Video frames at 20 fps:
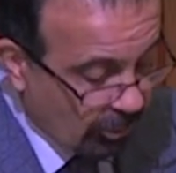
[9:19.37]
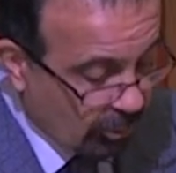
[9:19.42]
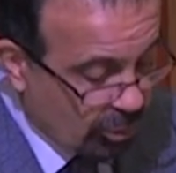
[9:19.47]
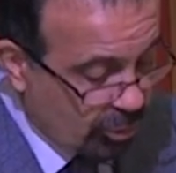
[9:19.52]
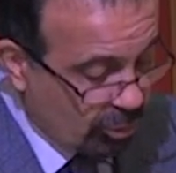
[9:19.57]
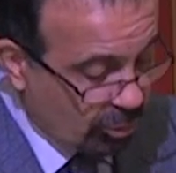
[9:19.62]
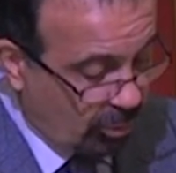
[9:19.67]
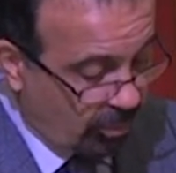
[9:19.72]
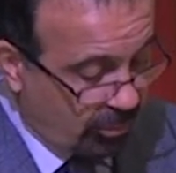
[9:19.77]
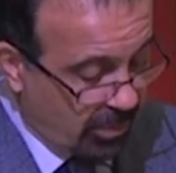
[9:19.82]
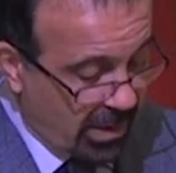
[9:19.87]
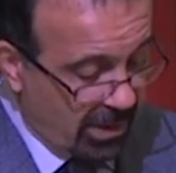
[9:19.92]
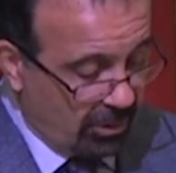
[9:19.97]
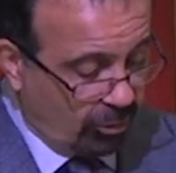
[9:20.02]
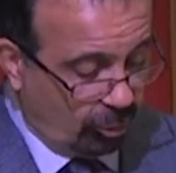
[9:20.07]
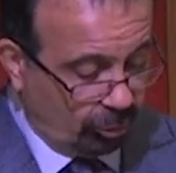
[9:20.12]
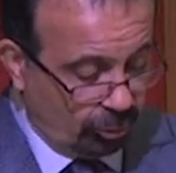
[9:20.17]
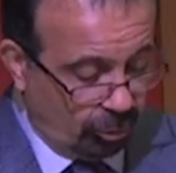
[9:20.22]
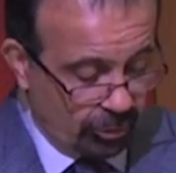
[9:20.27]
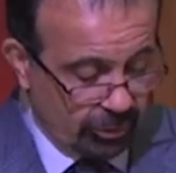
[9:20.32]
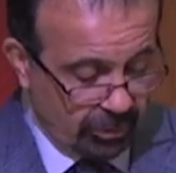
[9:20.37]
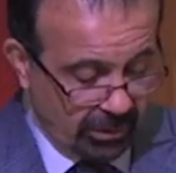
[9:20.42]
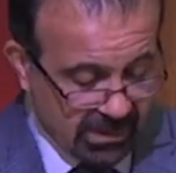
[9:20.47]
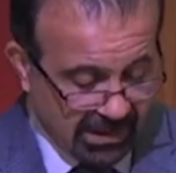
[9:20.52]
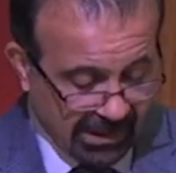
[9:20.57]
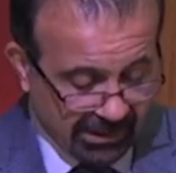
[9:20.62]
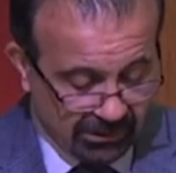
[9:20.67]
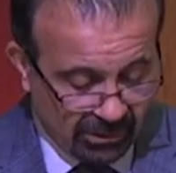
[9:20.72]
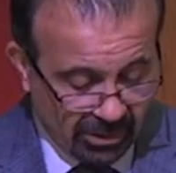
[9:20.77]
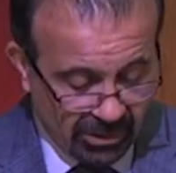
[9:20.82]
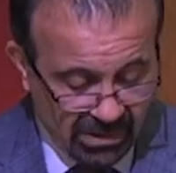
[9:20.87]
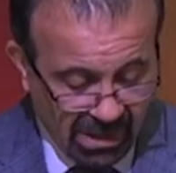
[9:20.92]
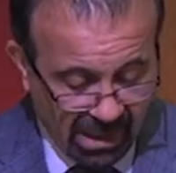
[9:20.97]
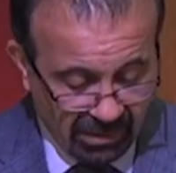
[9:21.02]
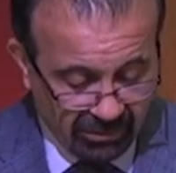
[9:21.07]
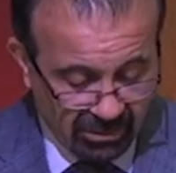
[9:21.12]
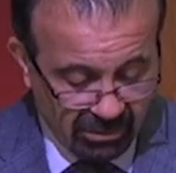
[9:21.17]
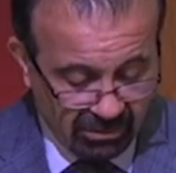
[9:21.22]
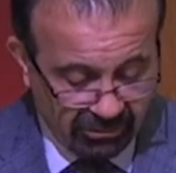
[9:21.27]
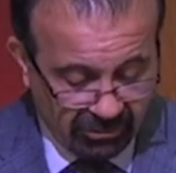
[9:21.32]
which European colonial settlers
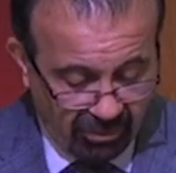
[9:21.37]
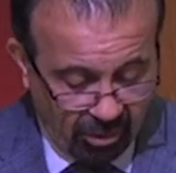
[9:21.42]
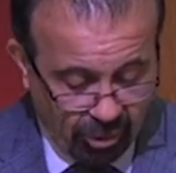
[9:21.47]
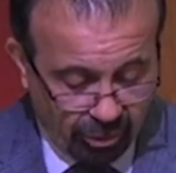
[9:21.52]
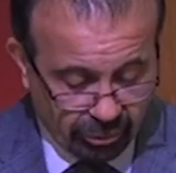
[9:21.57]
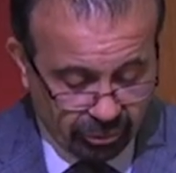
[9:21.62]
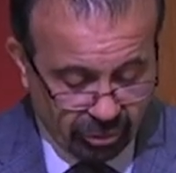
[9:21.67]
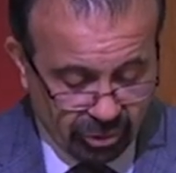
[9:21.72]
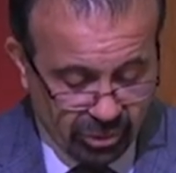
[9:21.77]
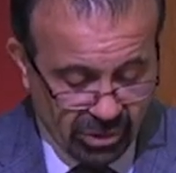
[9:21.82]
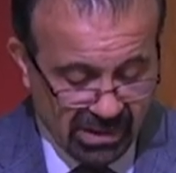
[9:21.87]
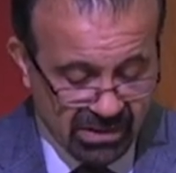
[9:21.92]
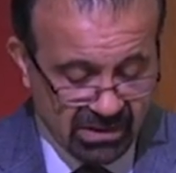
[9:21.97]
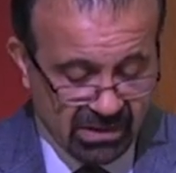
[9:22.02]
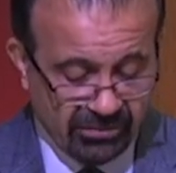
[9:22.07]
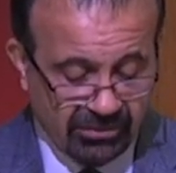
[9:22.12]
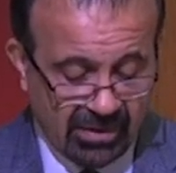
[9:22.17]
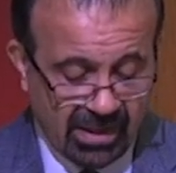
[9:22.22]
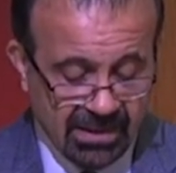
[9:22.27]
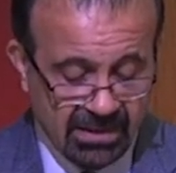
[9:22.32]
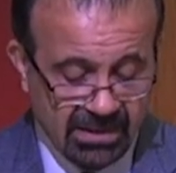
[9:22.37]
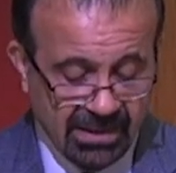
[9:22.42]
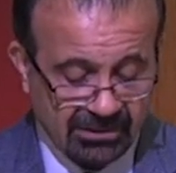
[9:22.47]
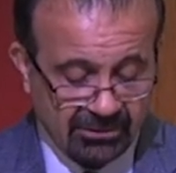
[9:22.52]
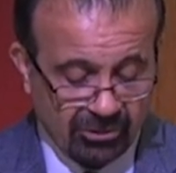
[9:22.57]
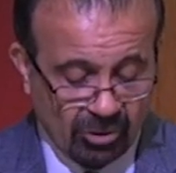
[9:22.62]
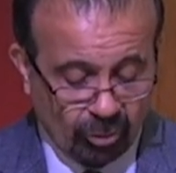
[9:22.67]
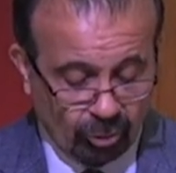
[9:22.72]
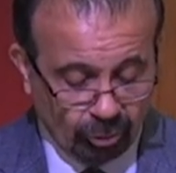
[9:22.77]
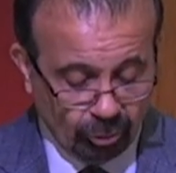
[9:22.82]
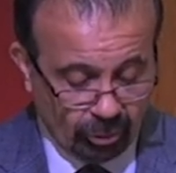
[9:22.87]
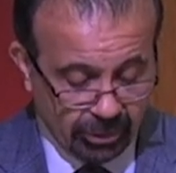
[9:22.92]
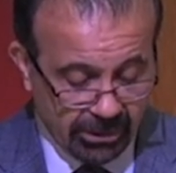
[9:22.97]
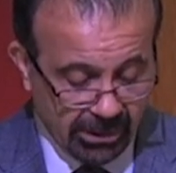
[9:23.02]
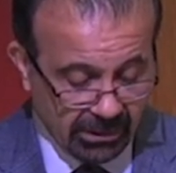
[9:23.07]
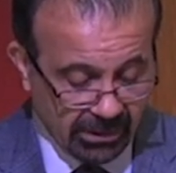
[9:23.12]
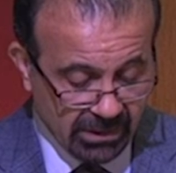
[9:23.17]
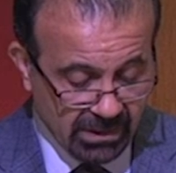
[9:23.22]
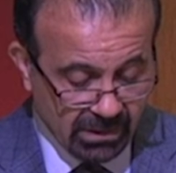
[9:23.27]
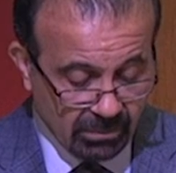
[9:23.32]
have invoked to justify settler
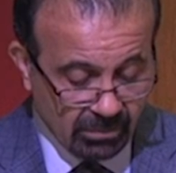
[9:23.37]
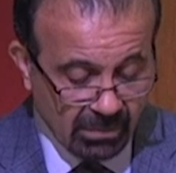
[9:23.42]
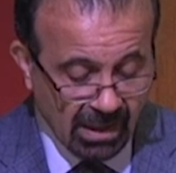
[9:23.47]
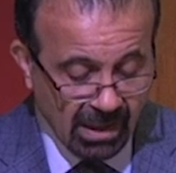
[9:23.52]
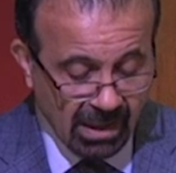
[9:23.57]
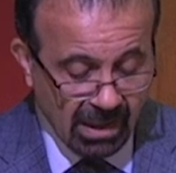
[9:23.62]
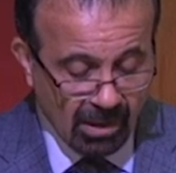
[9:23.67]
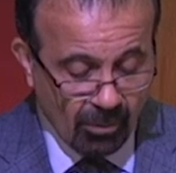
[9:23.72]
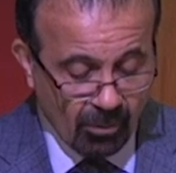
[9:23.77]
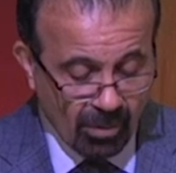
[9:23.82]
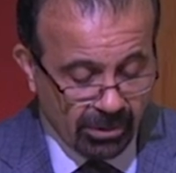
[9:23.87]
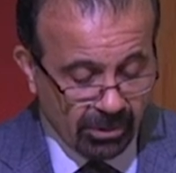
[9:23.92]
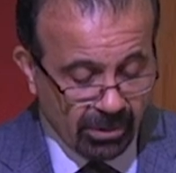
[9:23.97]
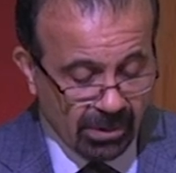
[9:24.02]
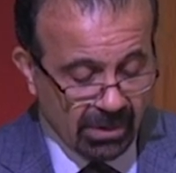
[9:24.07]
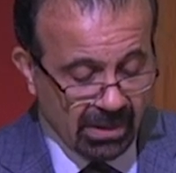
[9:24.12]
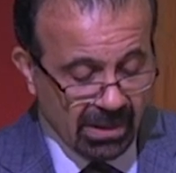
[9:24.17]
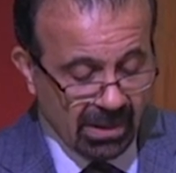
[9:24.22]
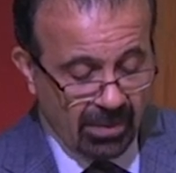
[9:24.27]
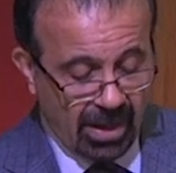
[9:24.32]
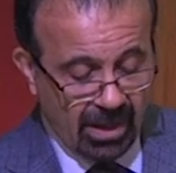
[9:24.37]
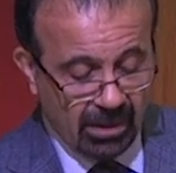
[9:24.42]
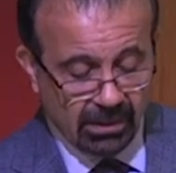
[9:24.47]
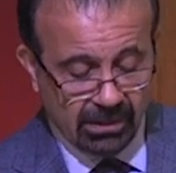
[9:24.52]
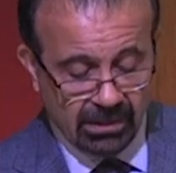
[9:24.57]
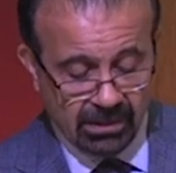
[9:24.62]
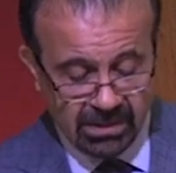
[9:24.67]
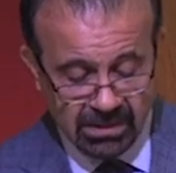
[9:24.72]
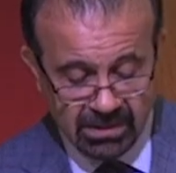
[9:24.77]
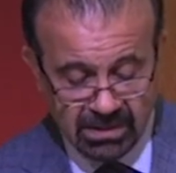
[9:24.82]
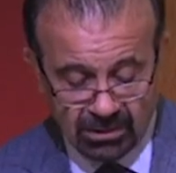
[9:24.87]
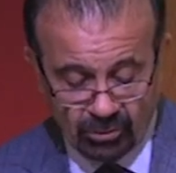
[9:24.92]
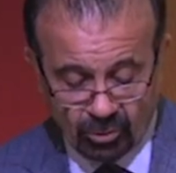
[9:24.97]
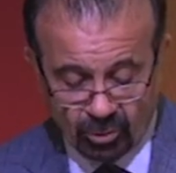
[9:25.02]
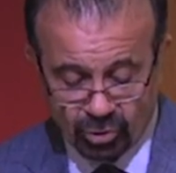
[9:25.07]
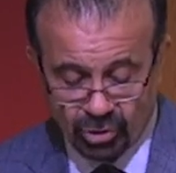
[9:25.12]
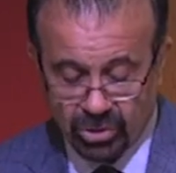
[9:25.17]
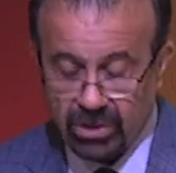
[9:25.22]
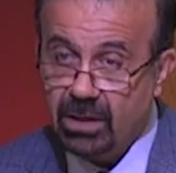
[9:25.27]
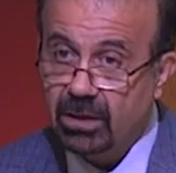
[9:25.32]
colonialism, whether in the Americas
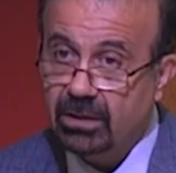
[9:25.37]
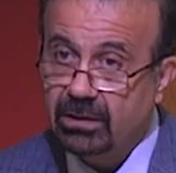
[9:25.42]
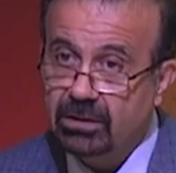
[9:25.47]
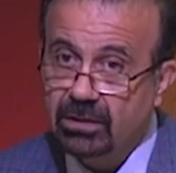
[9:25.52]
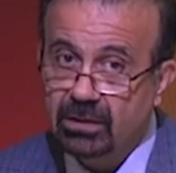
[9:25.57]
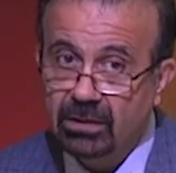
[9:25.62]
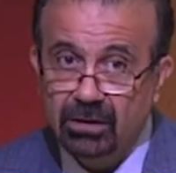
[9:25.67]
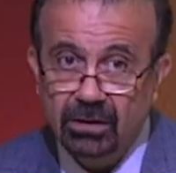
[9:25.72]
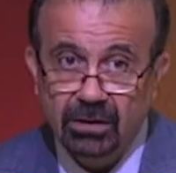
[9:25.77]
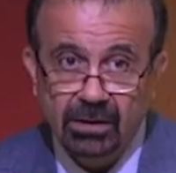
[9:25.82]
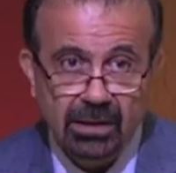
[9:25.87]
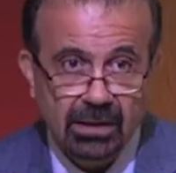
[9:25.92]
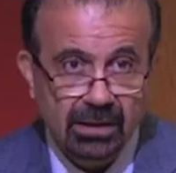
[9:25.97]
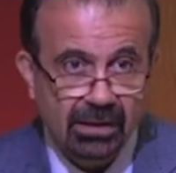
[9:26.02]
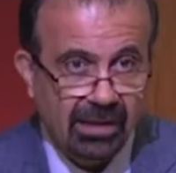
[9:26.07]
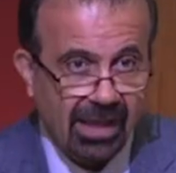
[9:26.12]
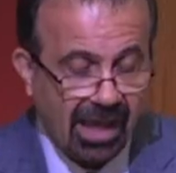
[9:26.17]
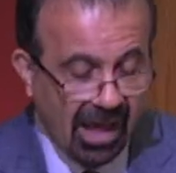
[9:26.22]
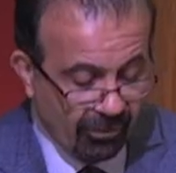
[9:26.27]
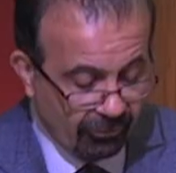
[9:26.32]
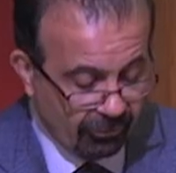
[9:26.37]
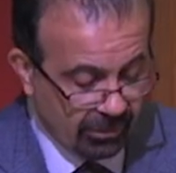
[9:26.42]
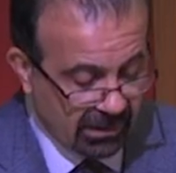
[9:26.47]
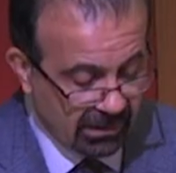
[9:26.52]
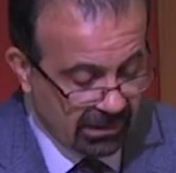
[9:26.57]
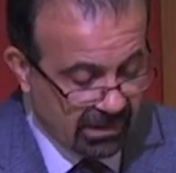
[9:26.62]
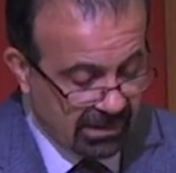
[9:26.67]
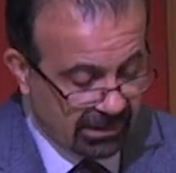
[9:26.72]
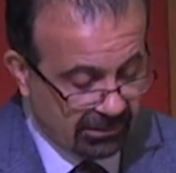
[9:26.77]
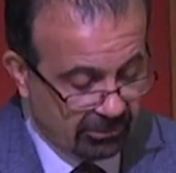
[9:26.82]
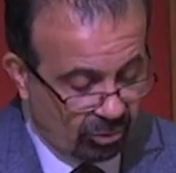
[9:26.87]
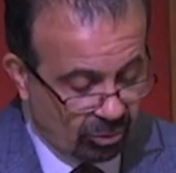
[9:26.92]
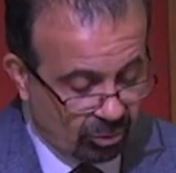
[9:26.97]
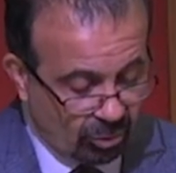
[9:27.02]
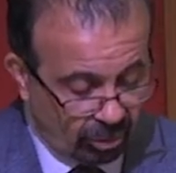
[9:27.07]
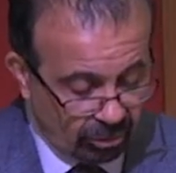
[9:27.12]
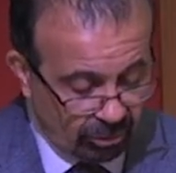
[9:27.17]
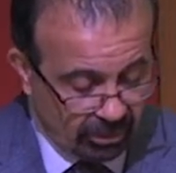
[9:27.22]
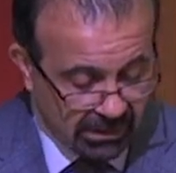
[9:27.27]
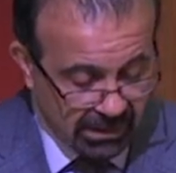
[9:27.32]
and Oceania, in the African settler
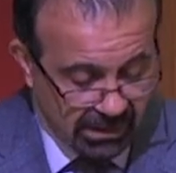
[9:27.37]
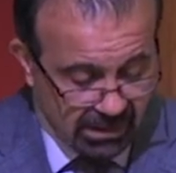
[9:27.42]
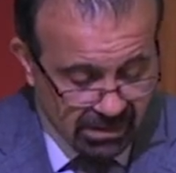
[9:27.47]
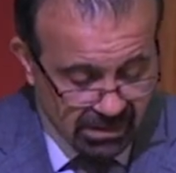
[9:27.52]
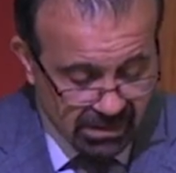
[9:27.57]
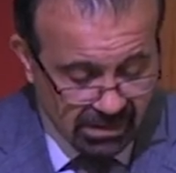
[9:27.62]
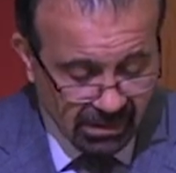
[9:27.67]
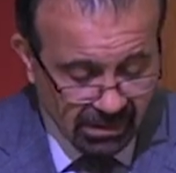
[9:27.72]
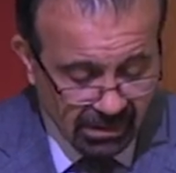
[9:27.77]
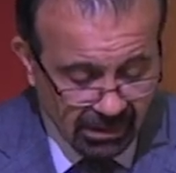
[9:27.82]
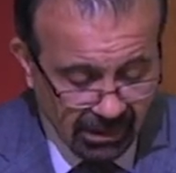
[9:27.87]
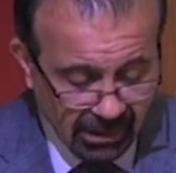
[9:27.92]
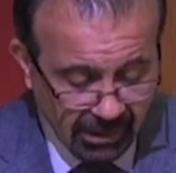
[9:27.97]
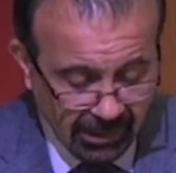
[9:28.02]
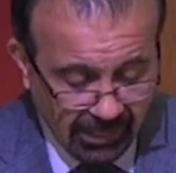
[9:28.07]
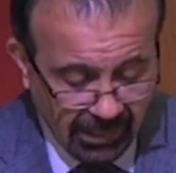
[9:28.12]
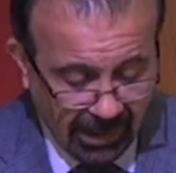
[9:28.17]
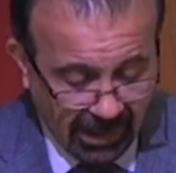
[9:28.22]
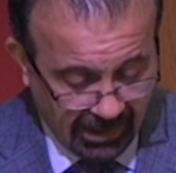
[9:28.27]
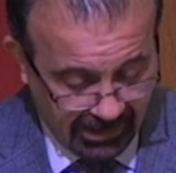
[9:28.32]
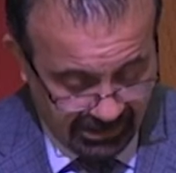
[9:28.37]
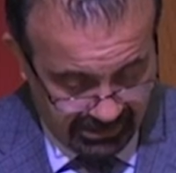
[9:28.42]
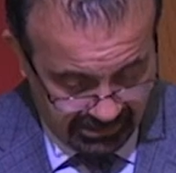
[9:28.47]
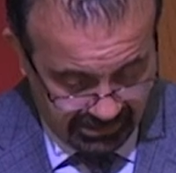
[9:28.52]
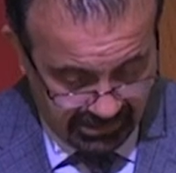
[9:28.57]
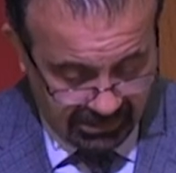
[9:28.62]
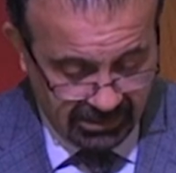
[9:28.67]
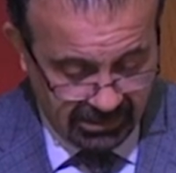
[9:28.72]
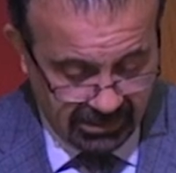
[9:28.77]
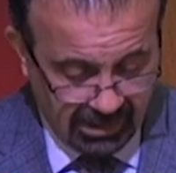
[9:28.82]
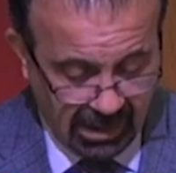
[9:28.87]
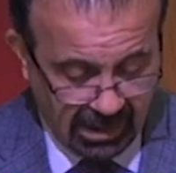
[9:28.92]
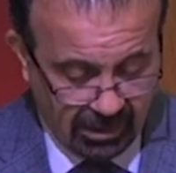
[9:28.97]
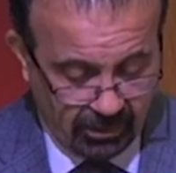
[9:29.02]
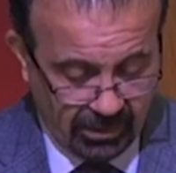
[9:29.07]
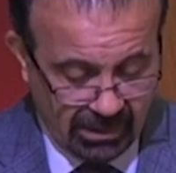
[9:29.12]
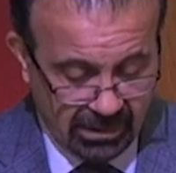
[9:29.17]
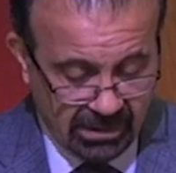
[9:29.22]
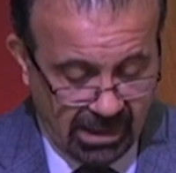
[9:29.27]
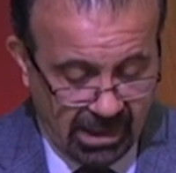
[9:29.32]
colonies, and
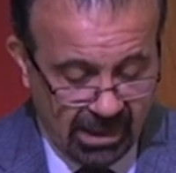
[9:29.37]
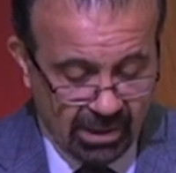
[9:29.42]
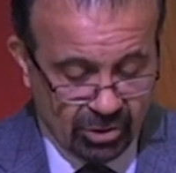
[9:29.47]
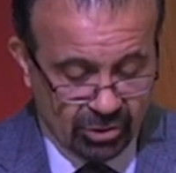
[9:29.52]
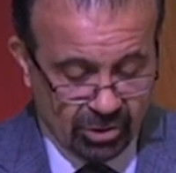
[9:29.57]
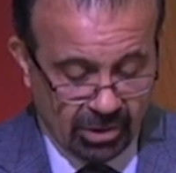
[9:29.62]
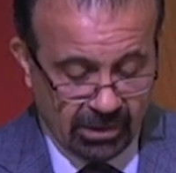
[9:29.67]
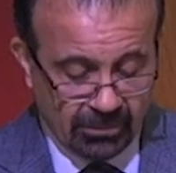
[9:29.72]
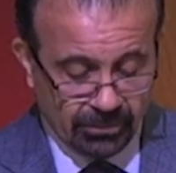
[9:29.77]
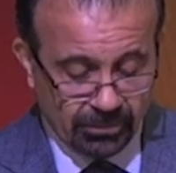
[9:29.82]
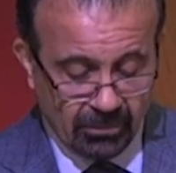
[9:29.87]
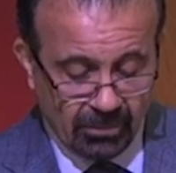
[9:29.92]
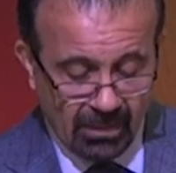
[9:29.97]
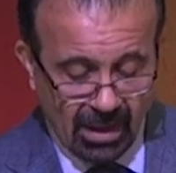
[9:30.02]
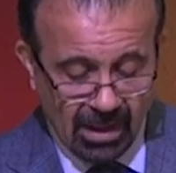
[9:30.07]
now in Asia.